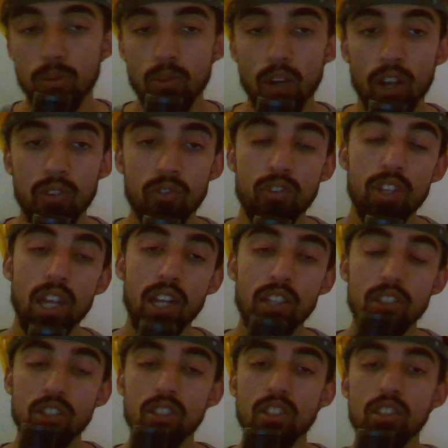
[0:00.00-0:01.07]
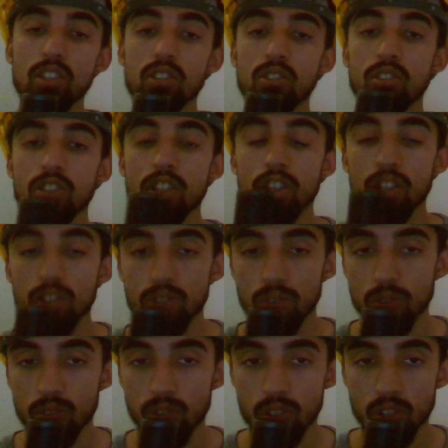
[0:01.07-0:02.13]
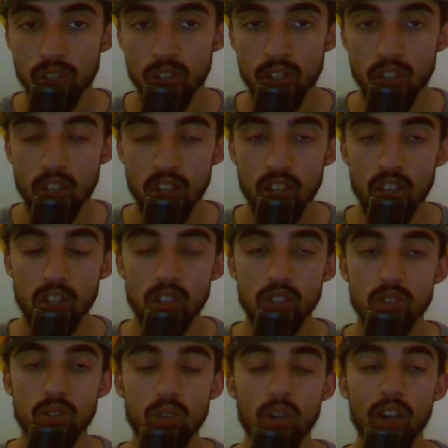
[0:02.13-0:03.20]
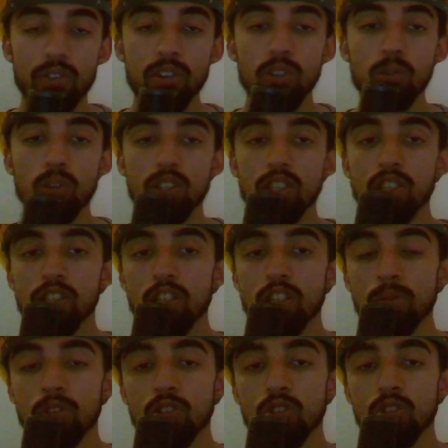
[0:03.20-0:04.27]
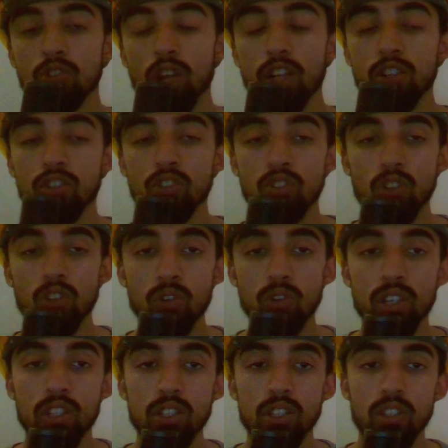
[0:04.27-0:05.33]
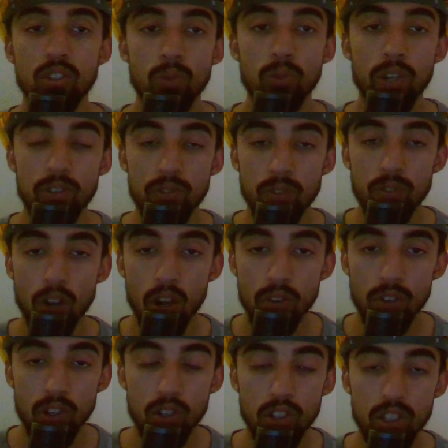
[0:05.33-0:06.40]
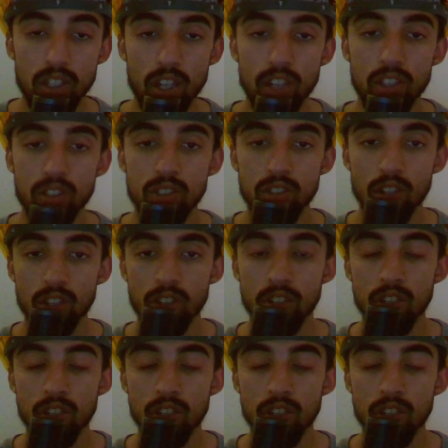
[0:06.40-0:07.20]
and reality is gonna hit you. So I think what this image is trying to show is when a father looks at his son,